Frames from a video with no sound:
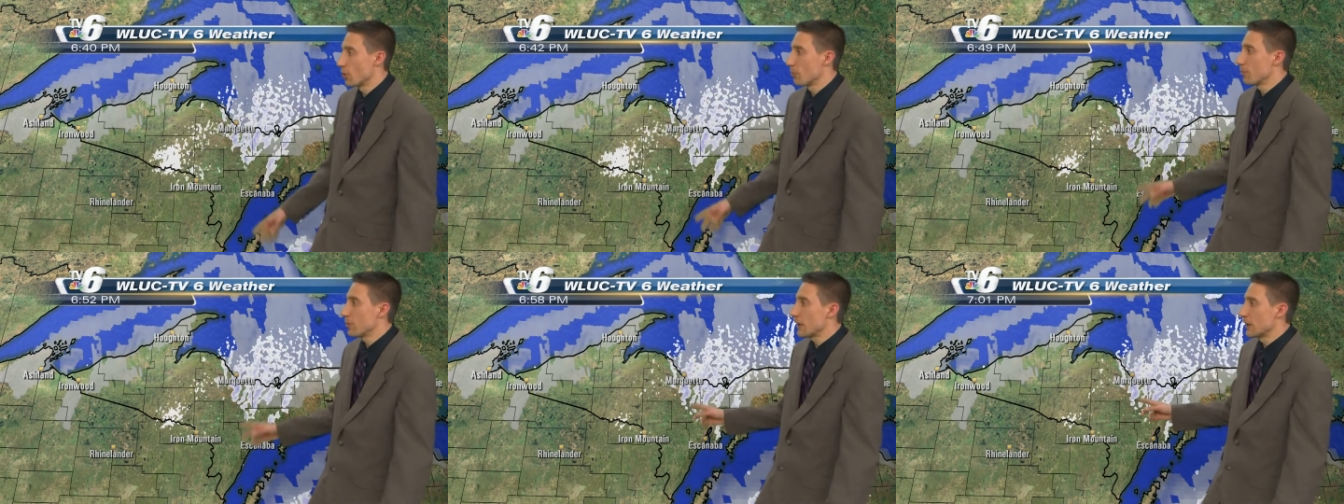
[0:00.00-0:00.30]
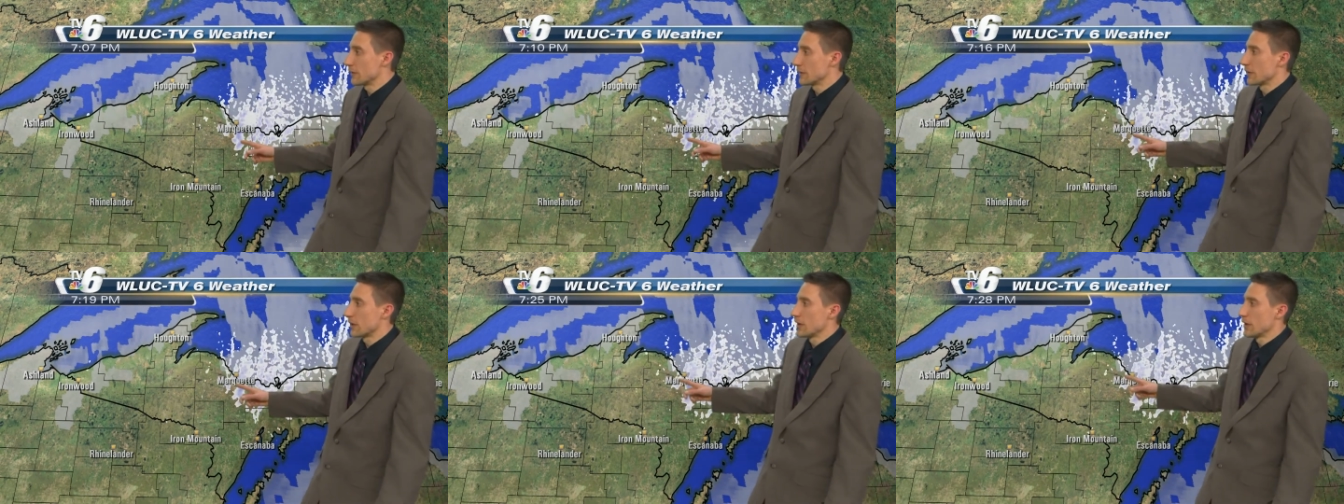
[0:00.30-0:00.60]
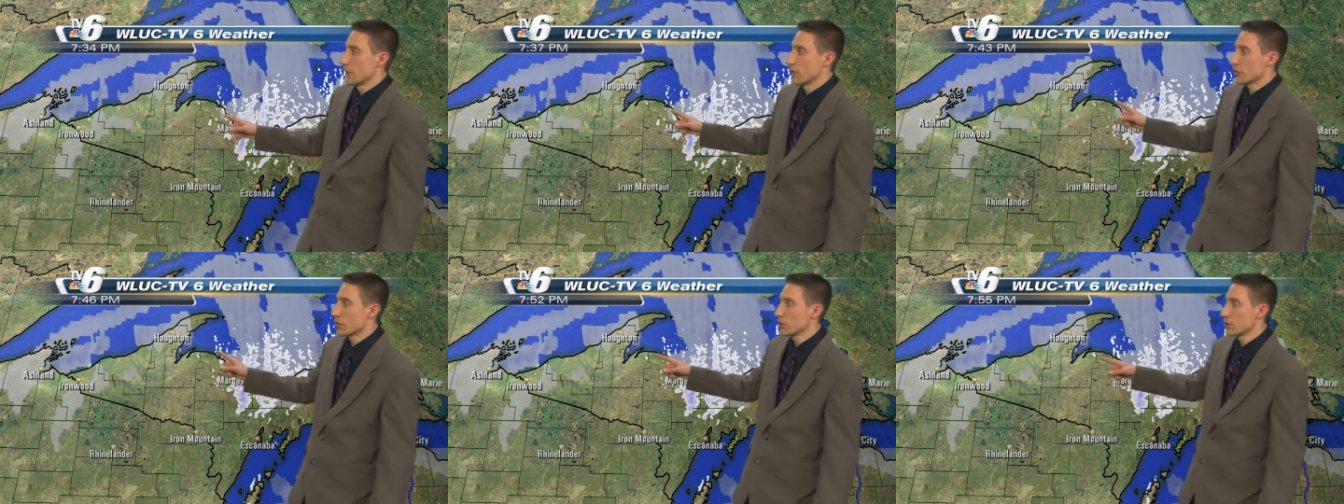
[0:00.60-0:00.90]
but
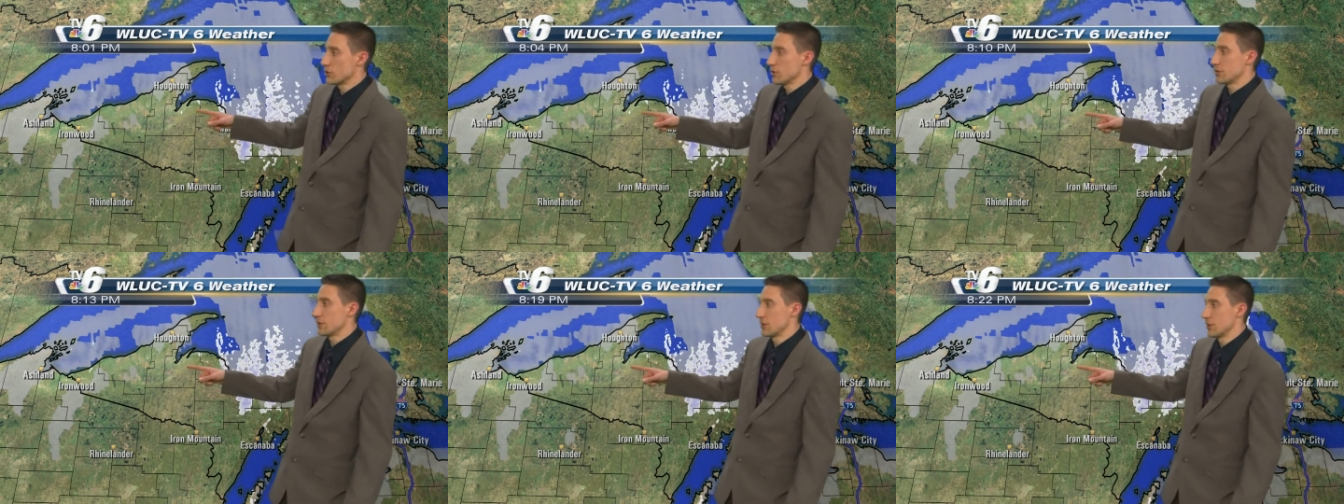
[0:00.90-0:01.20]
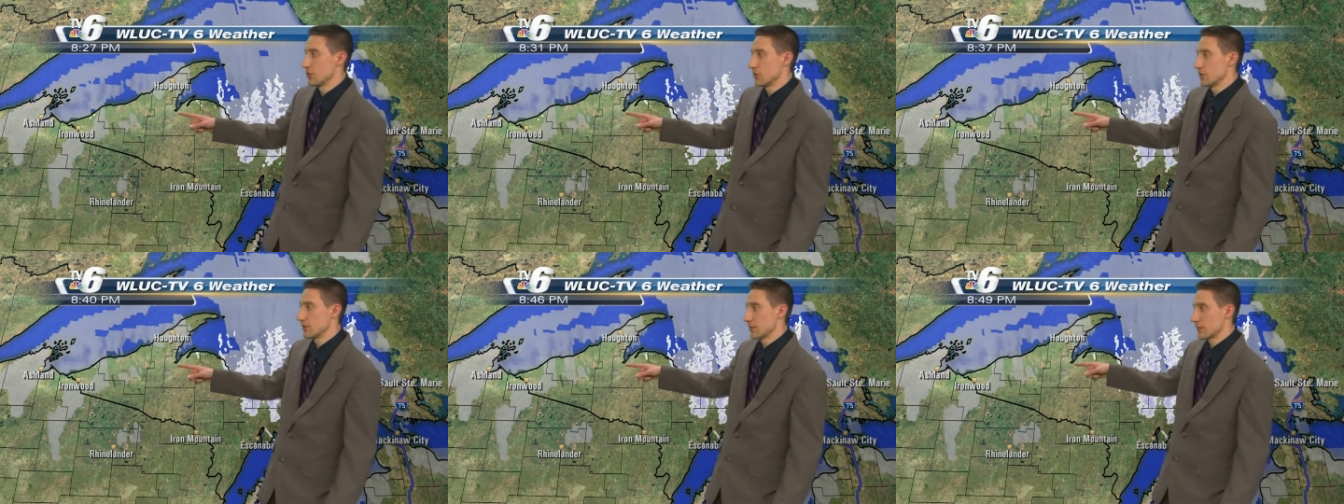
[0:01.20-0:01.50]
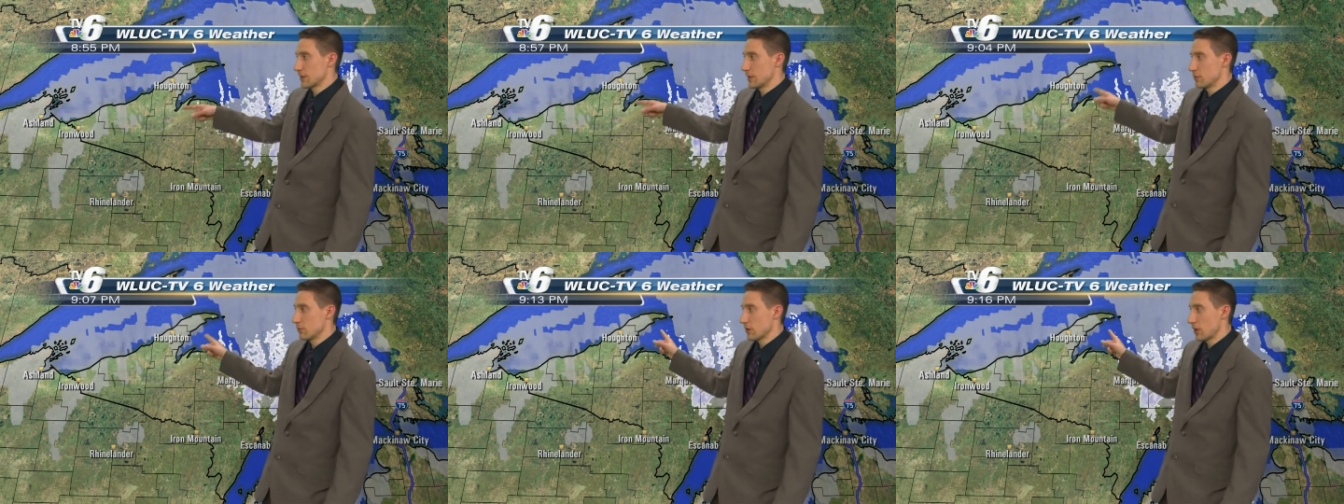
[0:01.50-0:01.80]
the good news here is the
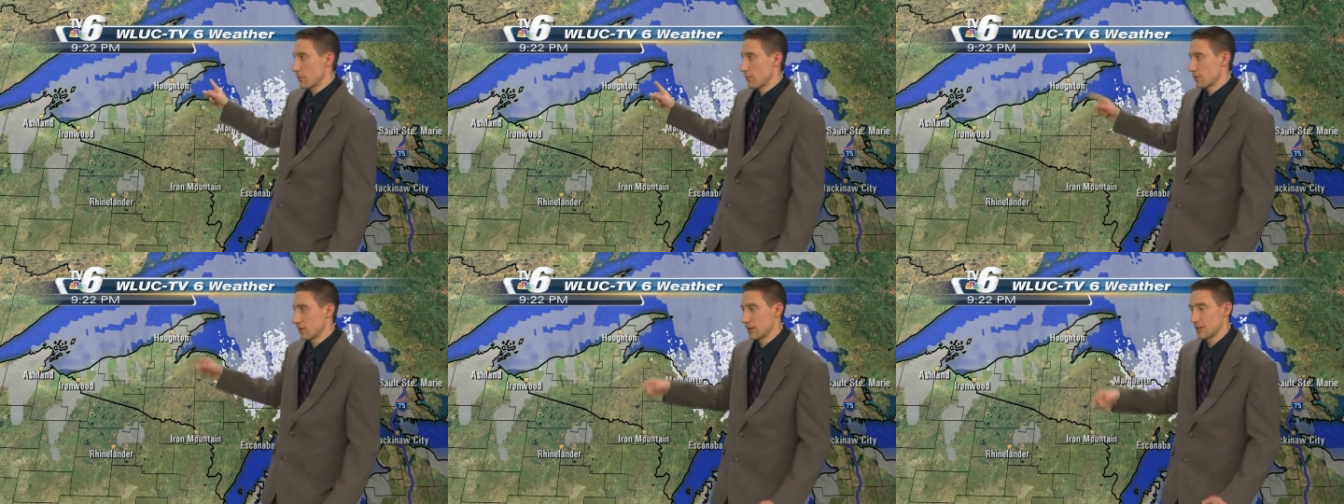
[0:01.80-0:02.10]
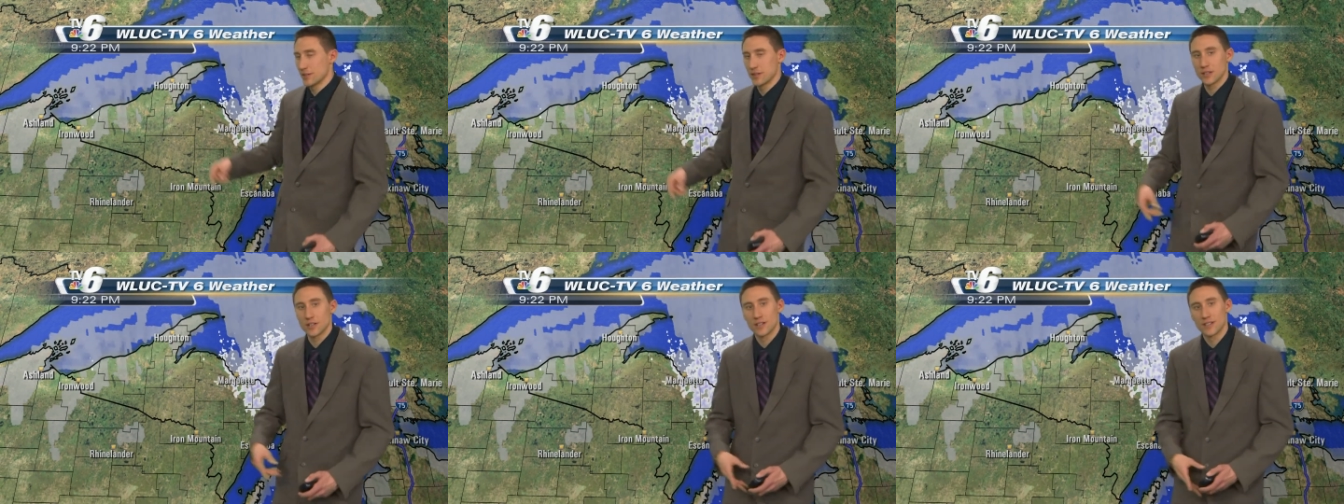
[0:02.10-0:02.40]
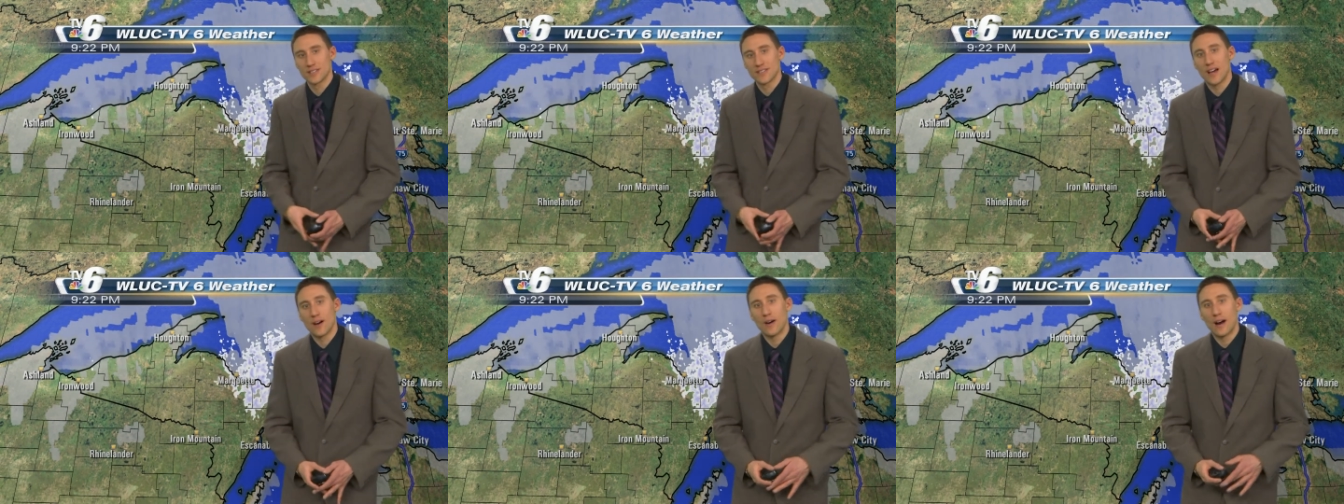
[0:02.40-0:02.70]
Keweenaw Peninsula
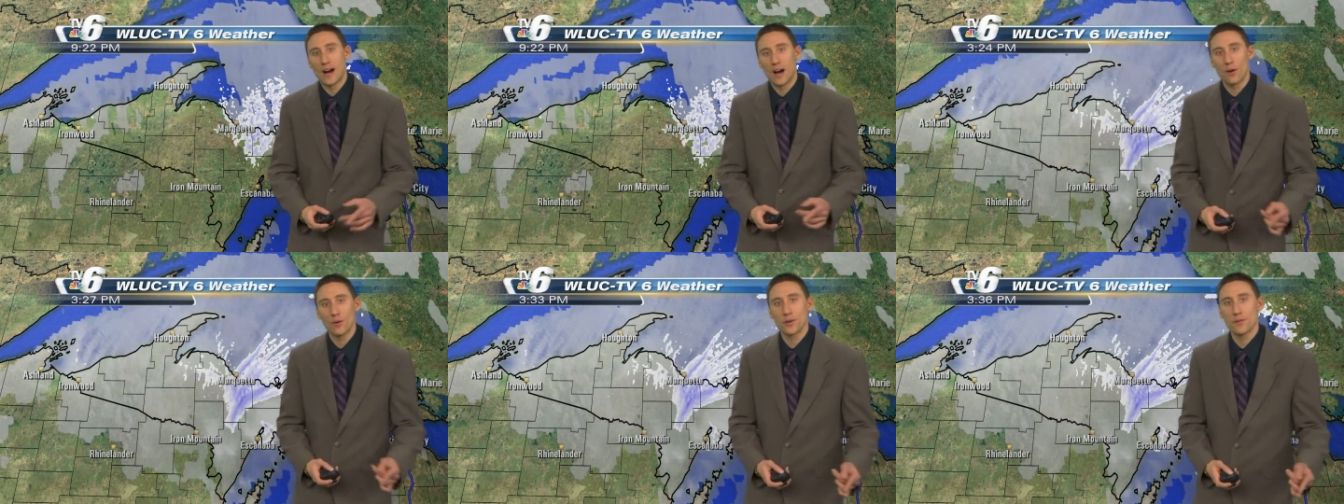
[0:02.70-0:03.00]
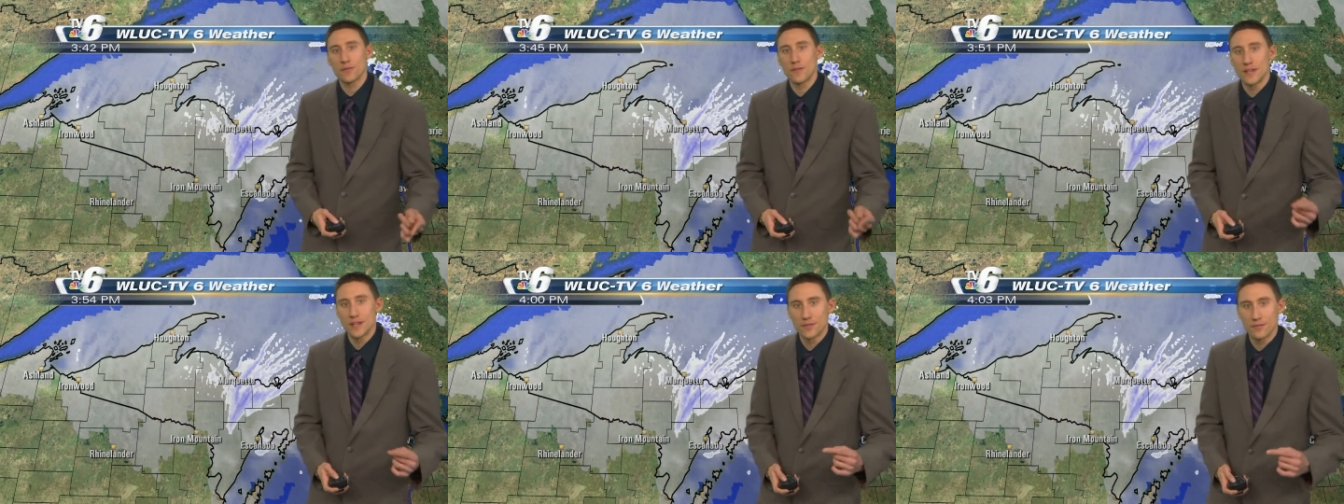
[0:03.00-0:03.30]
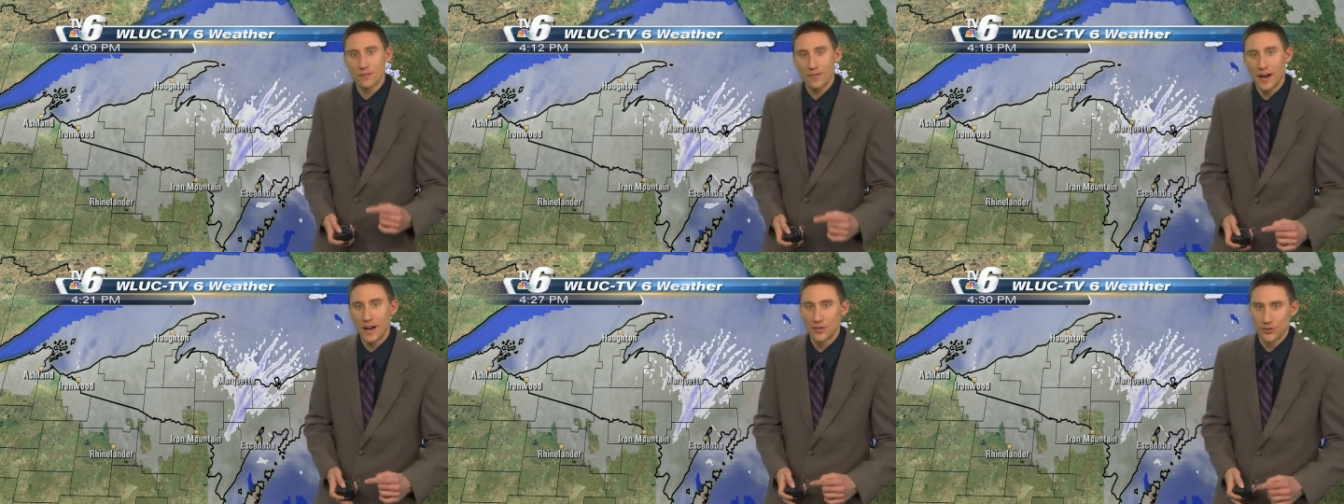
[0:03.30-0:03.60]
is now out of the
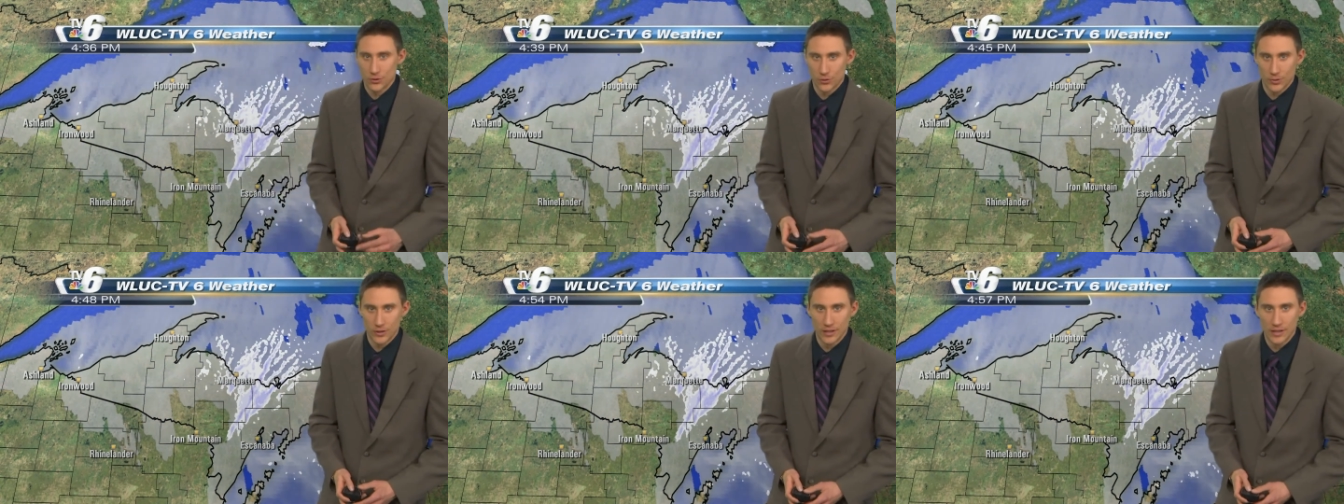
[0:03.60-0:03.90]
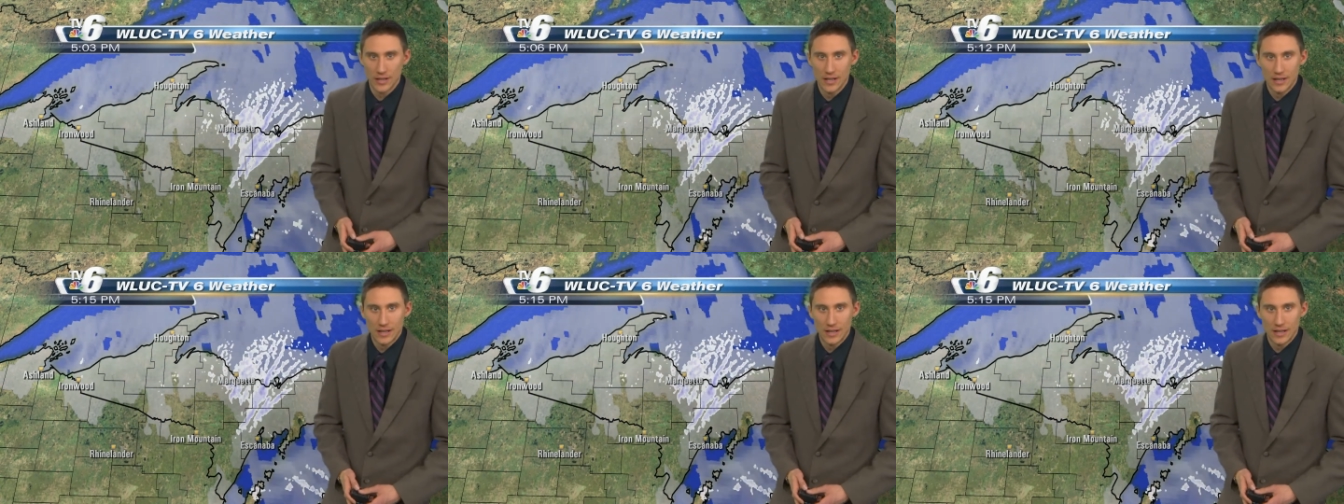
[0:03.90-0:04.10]
advisory.